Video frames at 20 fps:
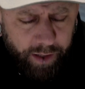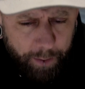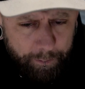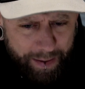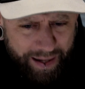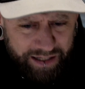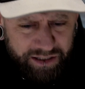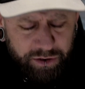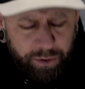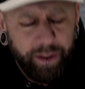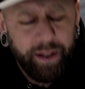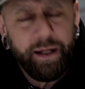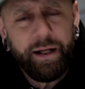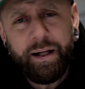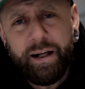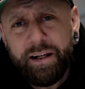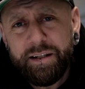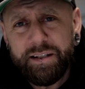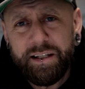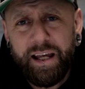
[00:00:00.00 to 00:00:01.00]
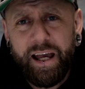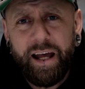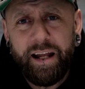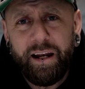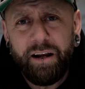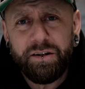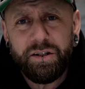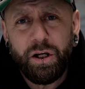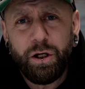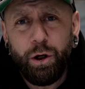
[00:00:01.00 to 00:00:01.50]
back to it. So yeah,
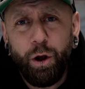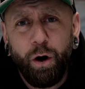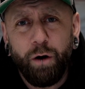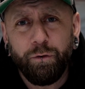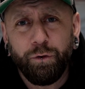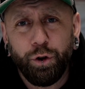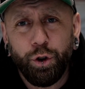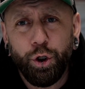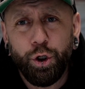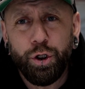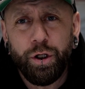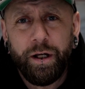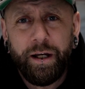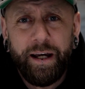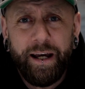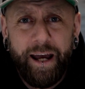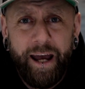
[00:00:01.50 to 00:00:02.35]
there's a lot of good,